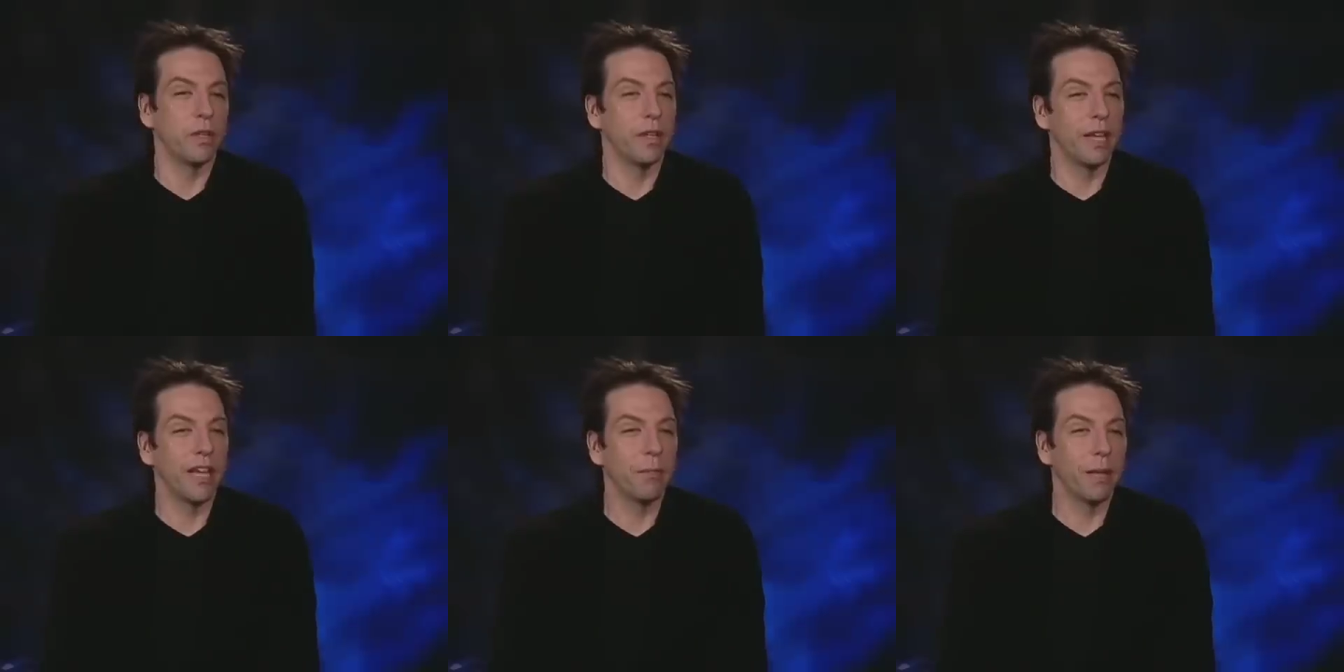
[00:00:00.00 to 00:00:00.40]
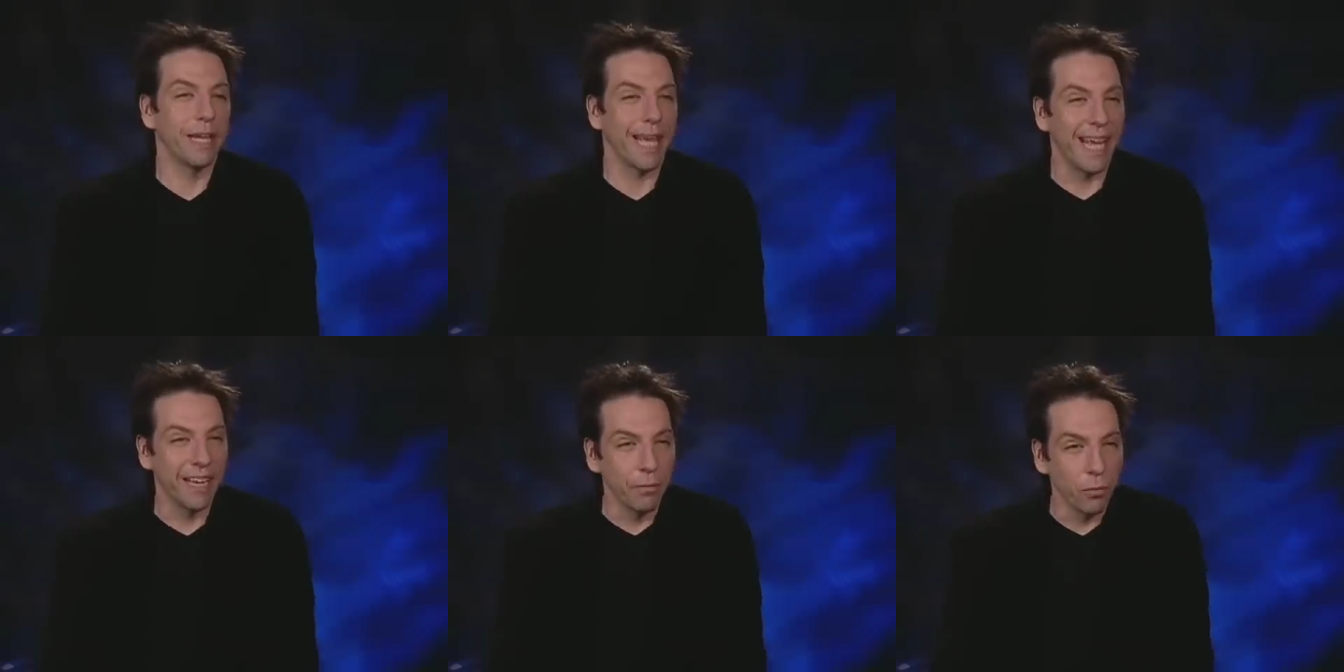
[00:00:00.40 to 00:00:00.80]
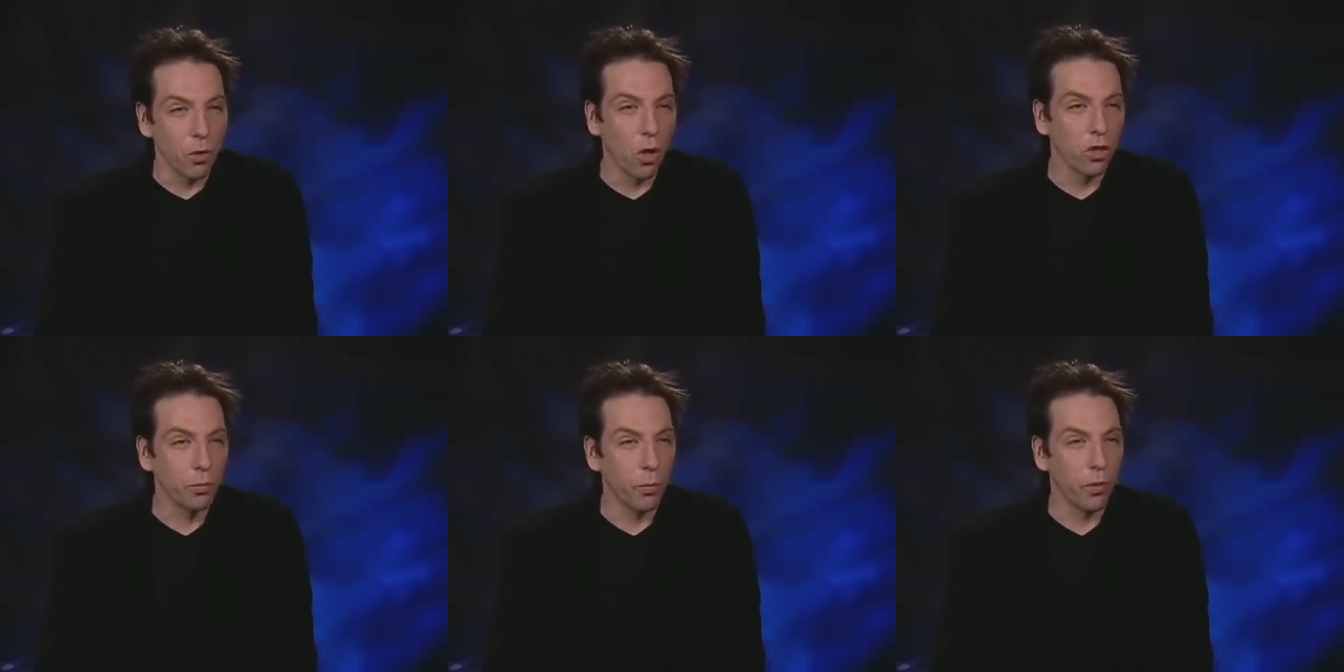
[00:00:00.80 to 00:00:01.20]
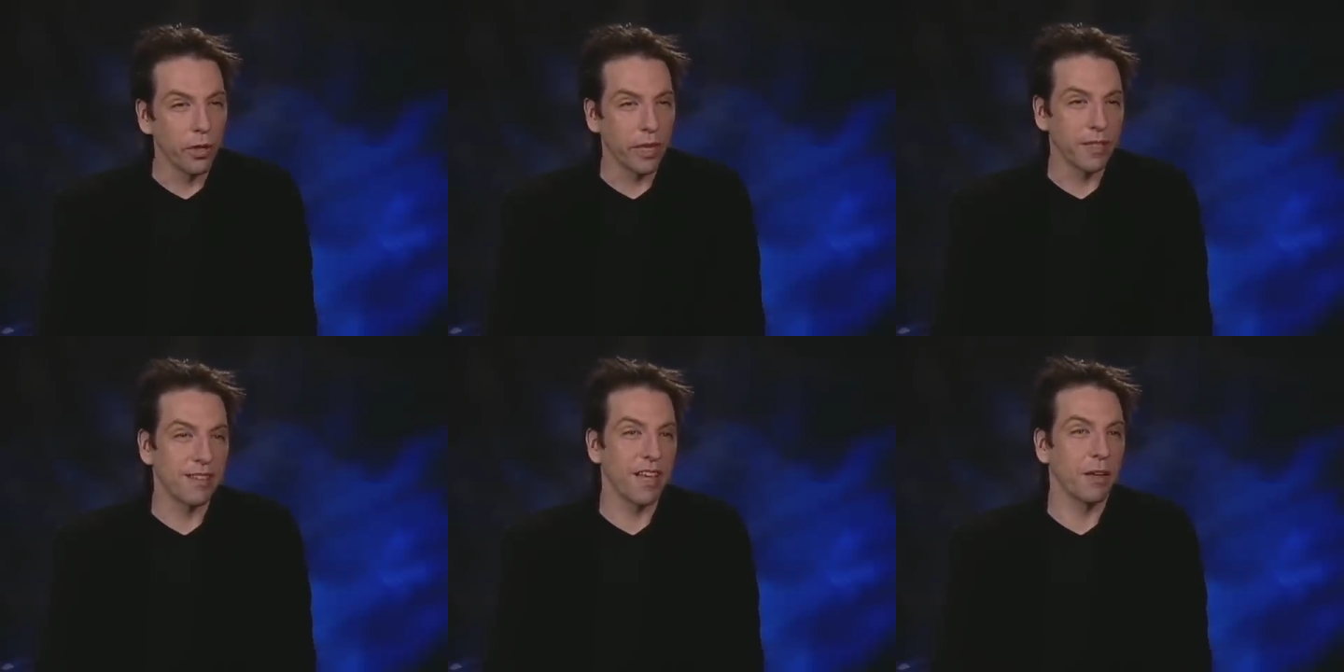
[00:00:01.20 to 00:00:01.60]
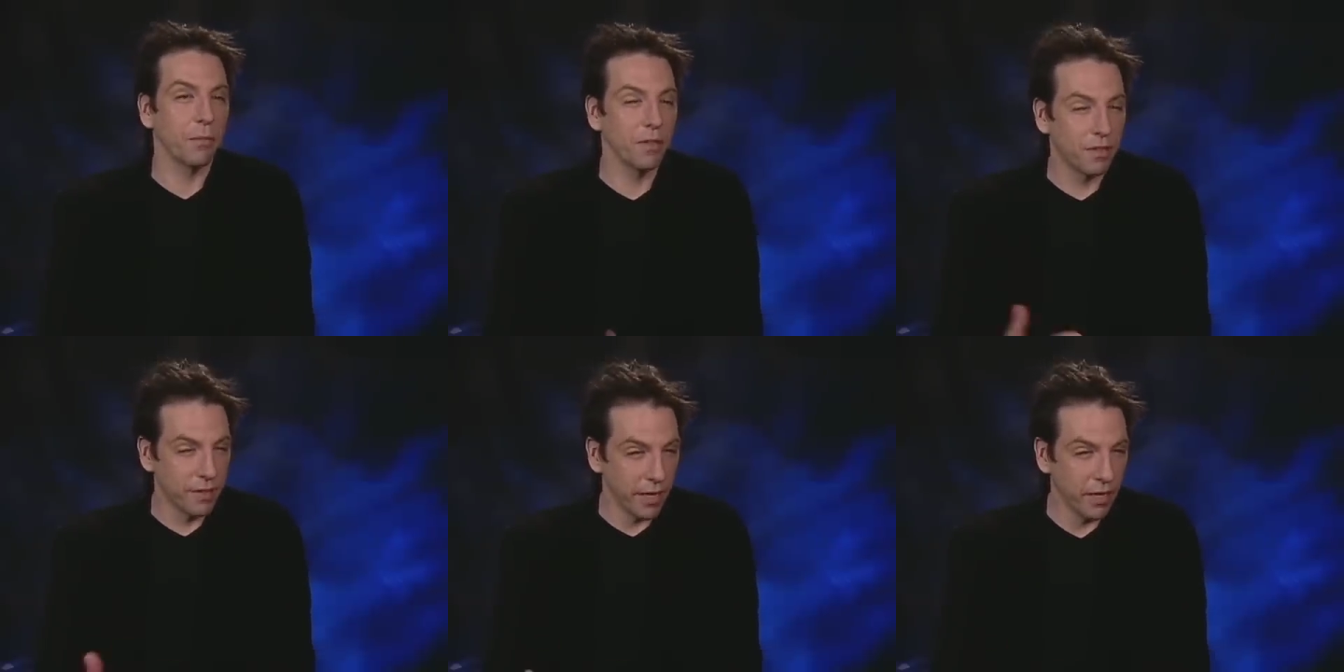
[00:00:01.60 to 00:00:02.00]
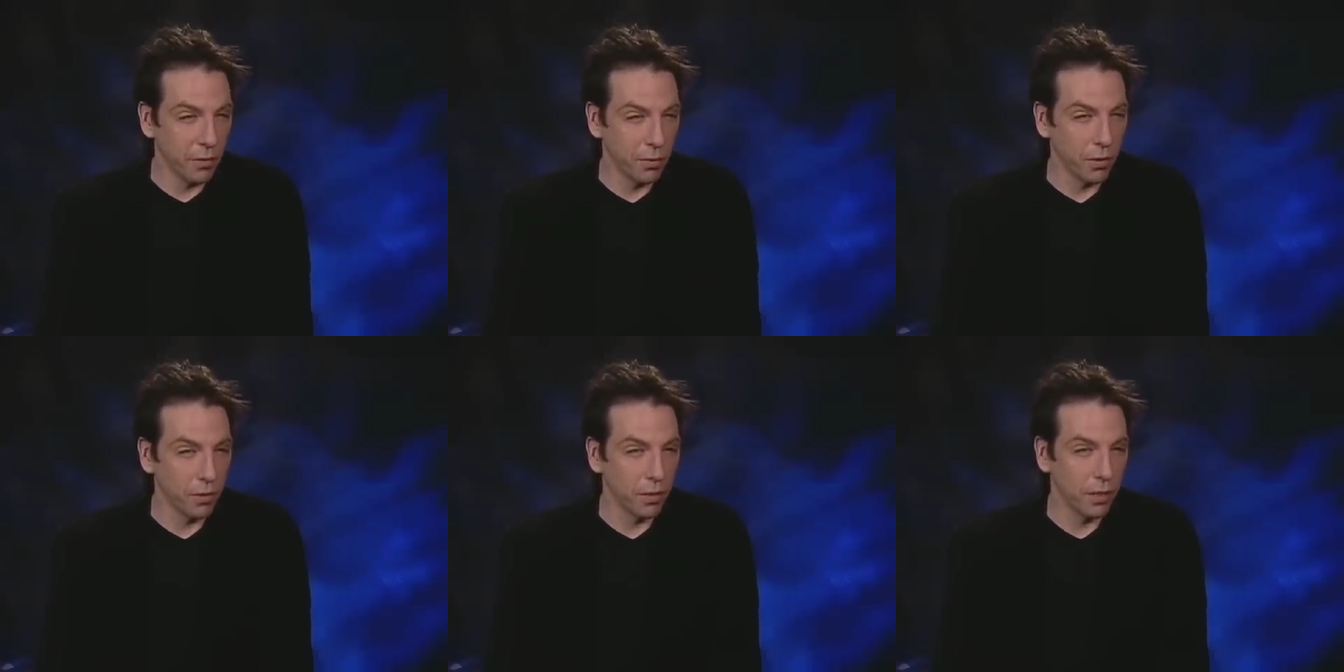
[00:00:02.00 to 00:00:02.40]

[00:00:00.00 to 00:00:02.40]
The name, like Adam Goldberg, it's unmistakable